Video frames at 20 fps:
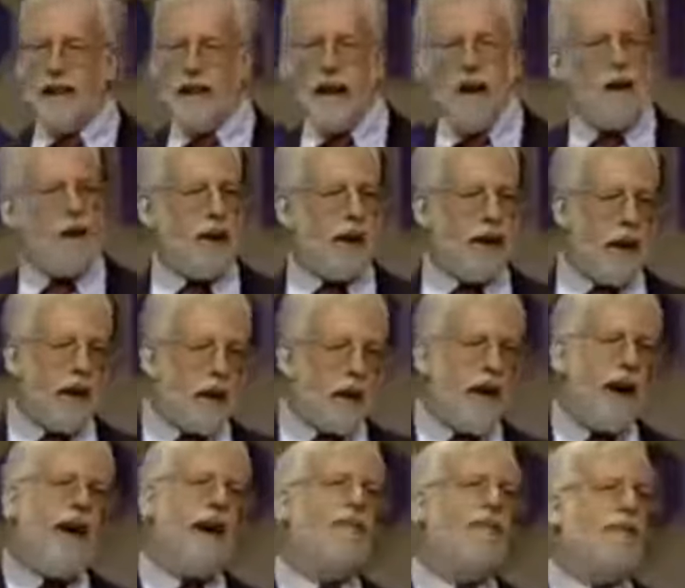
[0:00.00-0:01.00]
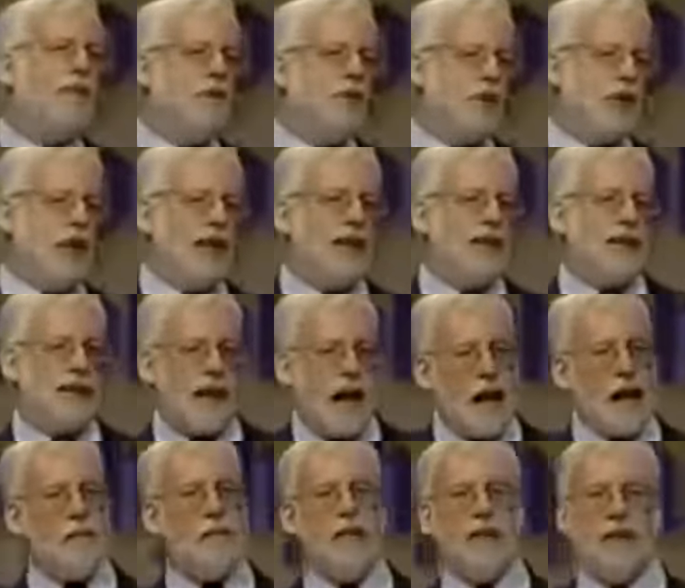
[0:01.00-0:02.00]
Now, on the other hand, if you study
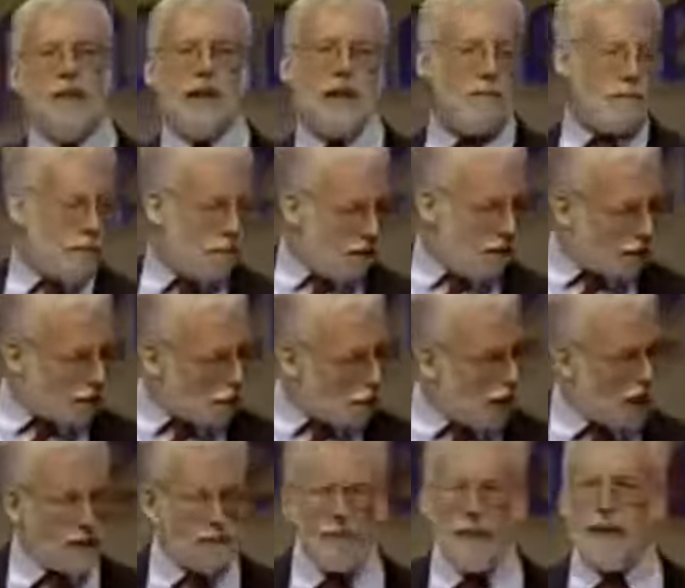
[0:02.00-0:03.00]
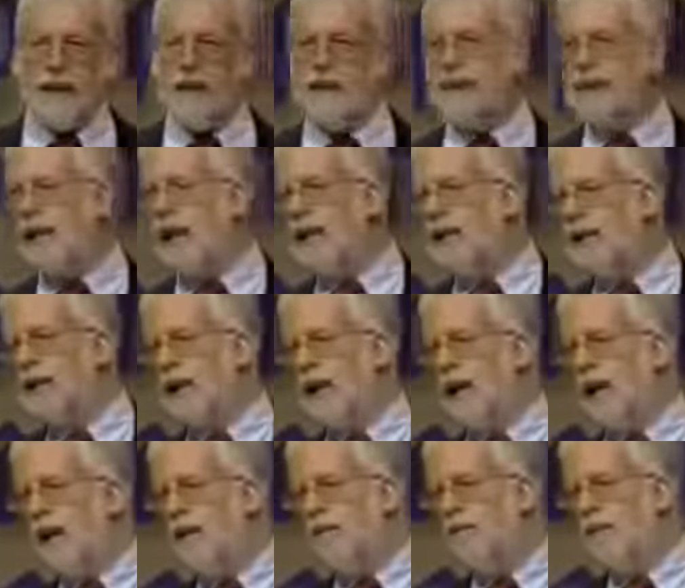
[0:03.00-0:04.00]
Solomon's temple, which is what is being discussed
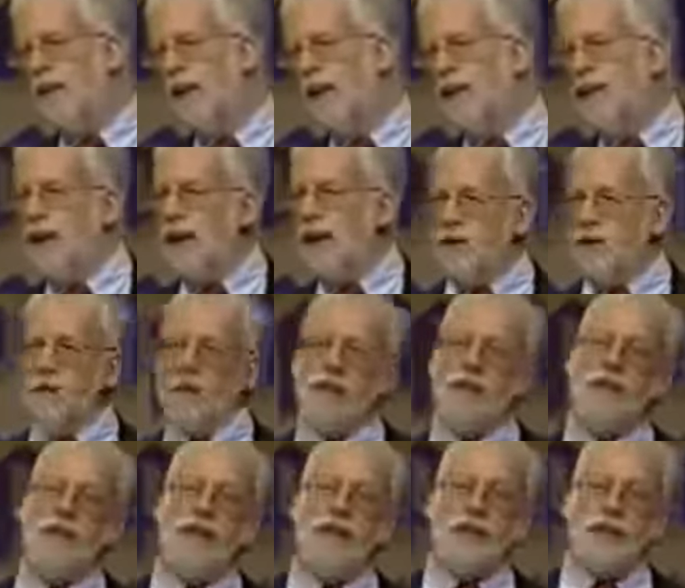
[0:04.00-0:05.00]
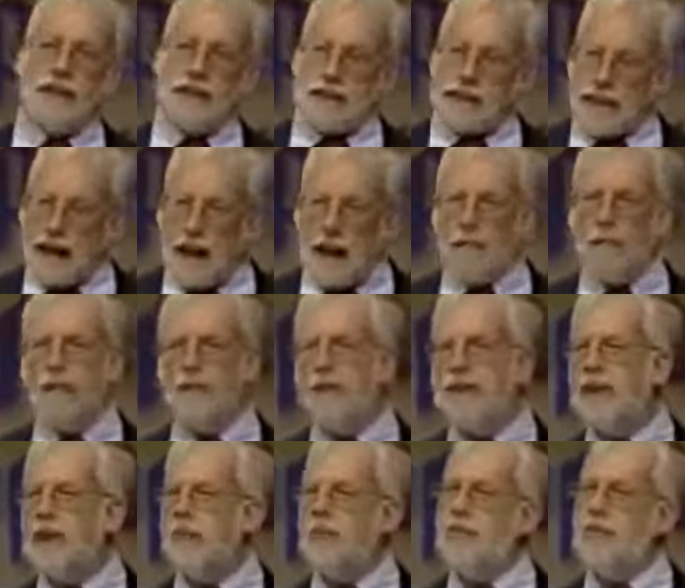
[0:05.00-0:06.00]
there, you will see that the
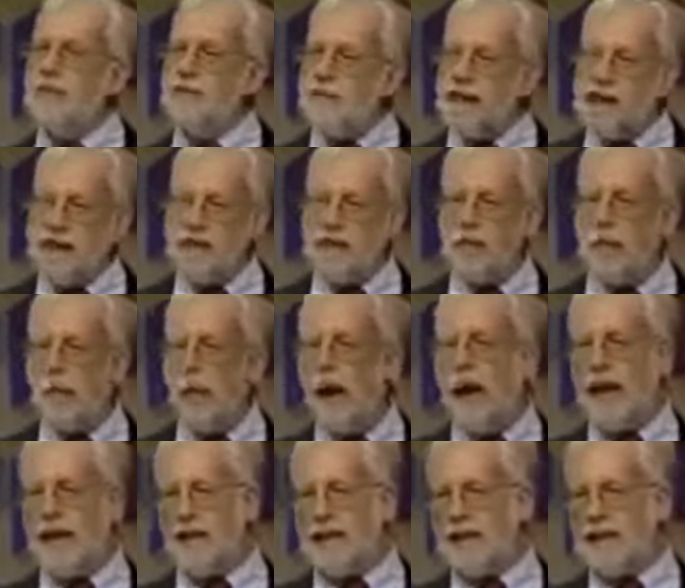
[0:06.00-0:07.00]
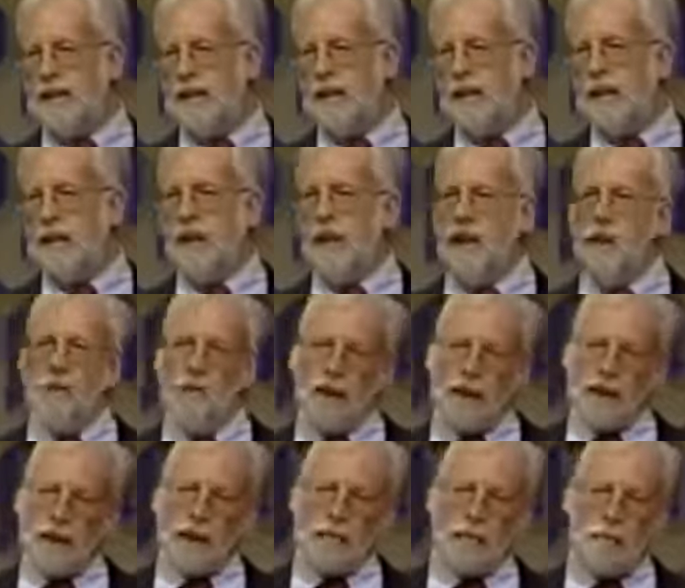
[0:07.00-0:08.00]
Solomon's temple faced west
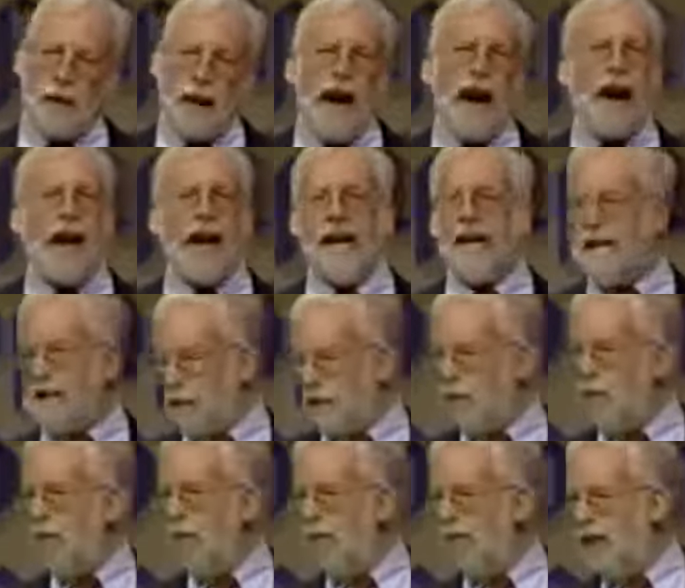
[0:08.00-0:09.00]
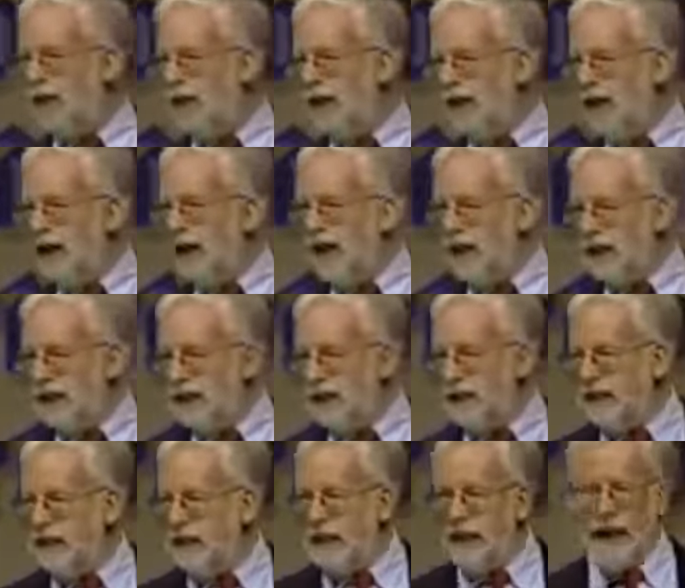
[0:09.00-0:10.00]
with its back, as it were, to the
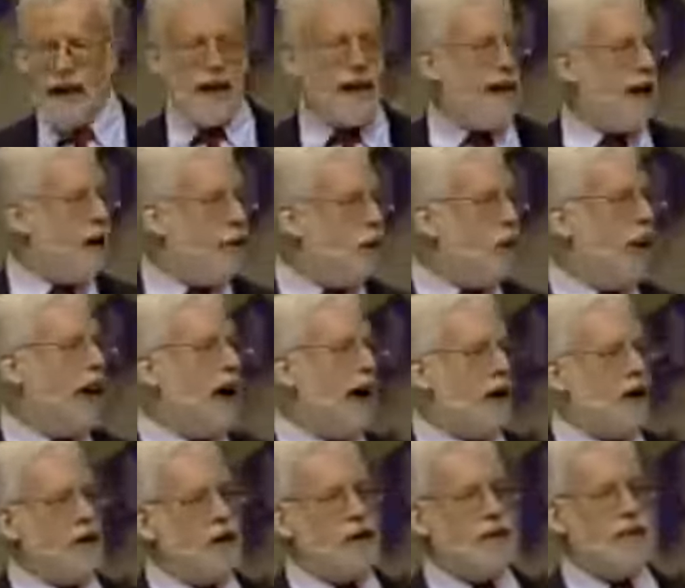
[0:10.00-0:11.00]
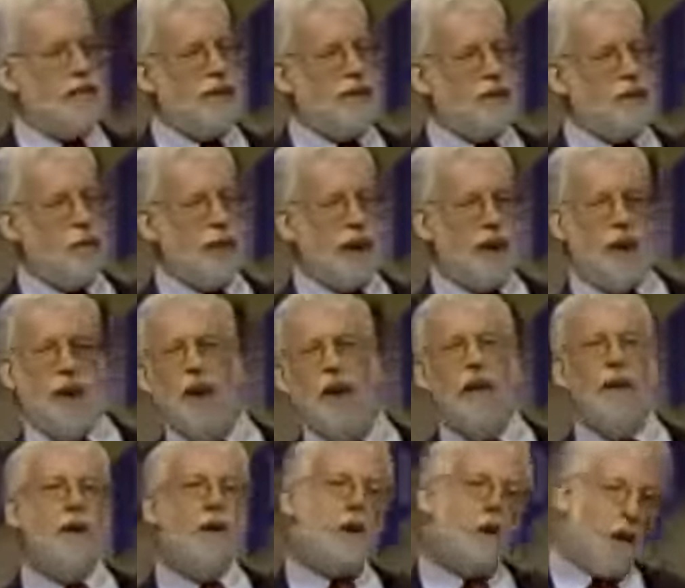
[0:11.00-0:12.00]
east. And here were elders of Israel
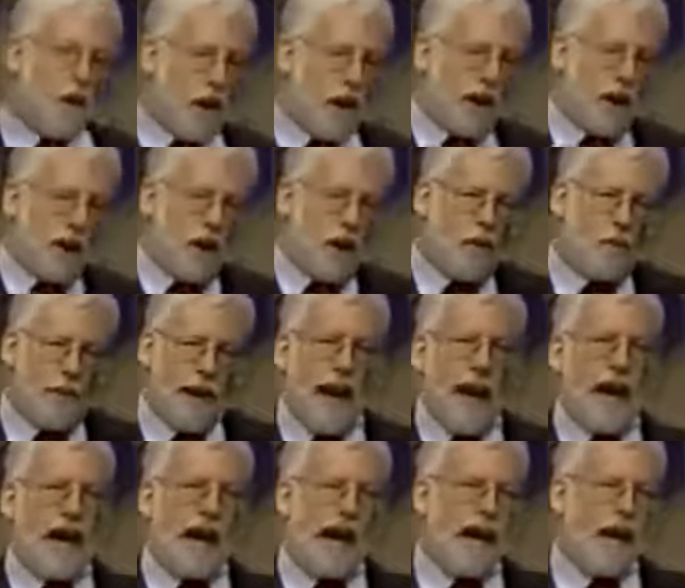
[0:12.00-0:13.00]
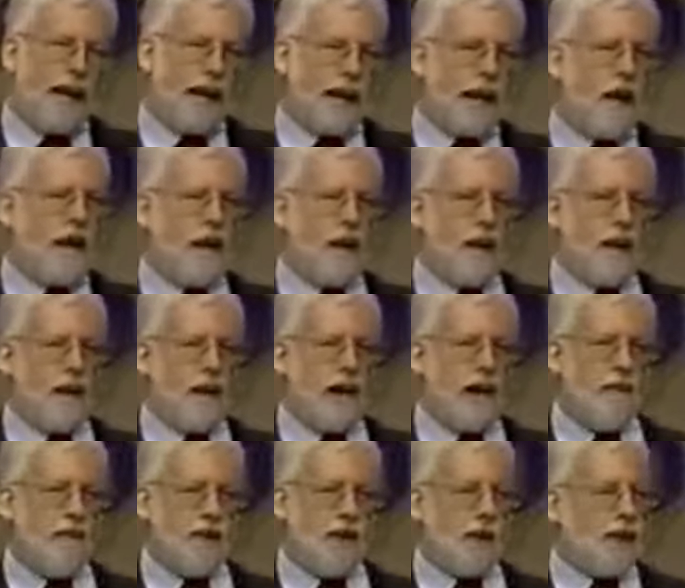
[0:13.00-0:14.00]
turning their back on the Ark of the
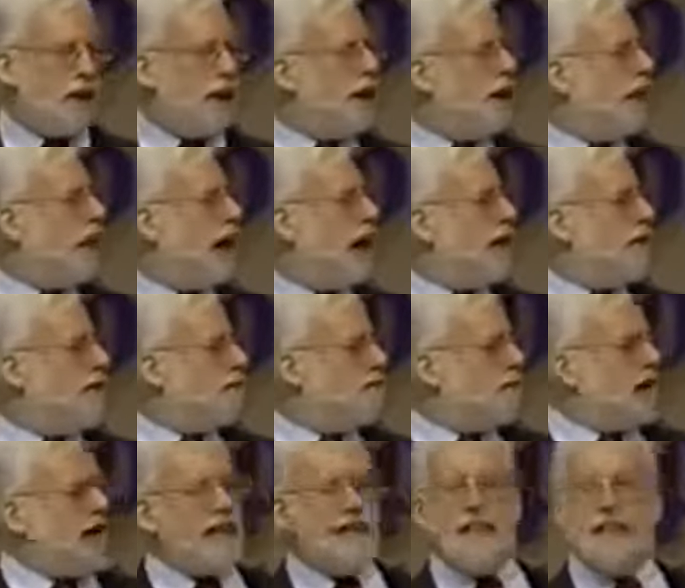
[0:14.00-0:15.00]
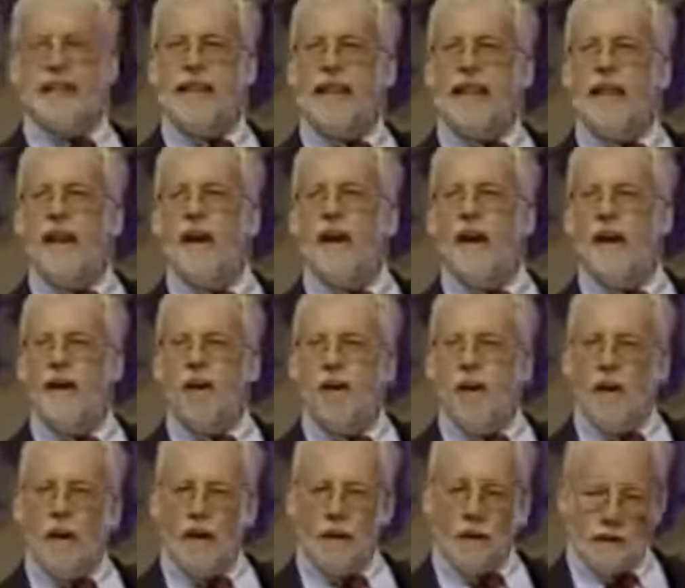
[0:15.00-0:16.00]
Covenant and facing
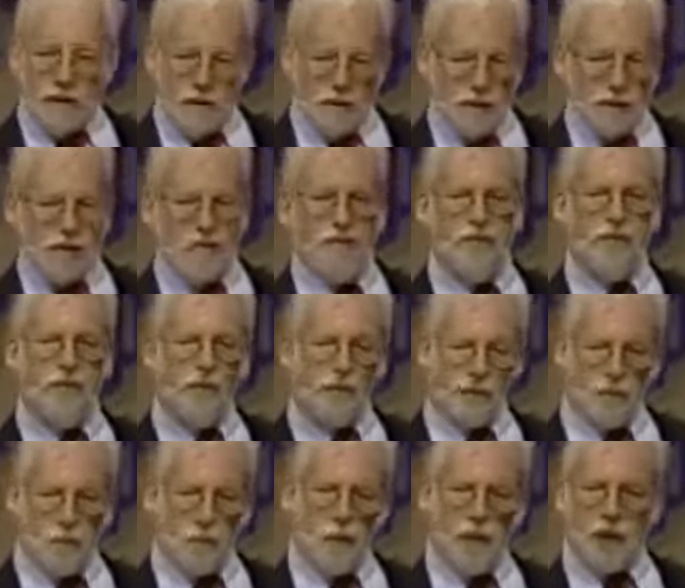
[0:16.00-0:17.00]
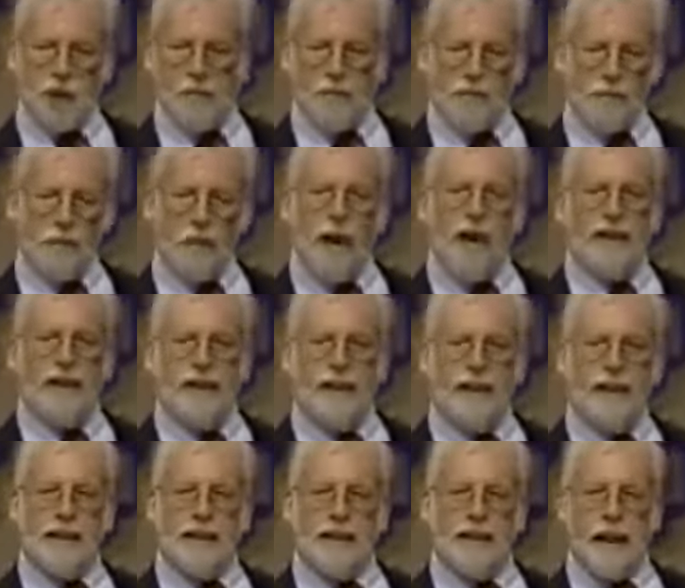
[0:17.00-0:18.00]
to worship the
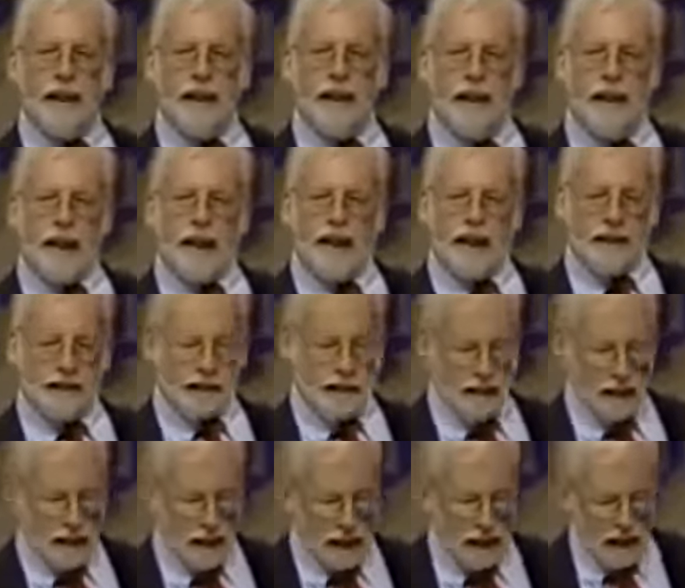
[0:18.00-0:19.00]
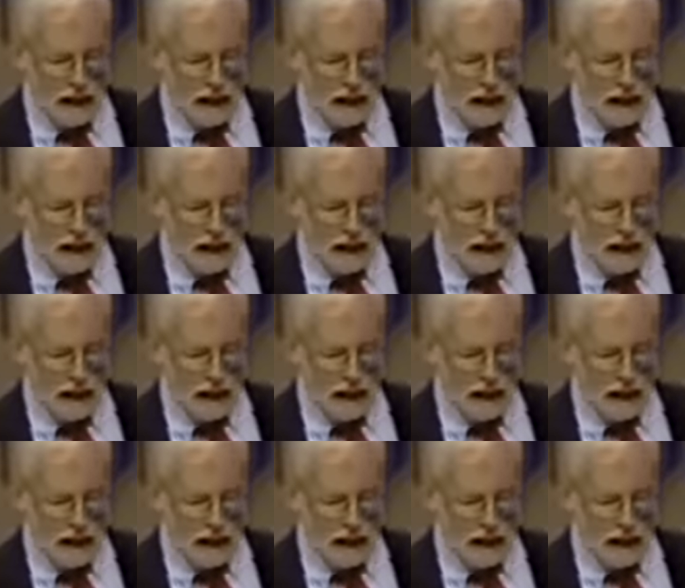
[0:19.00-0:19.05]
rising sun in the east.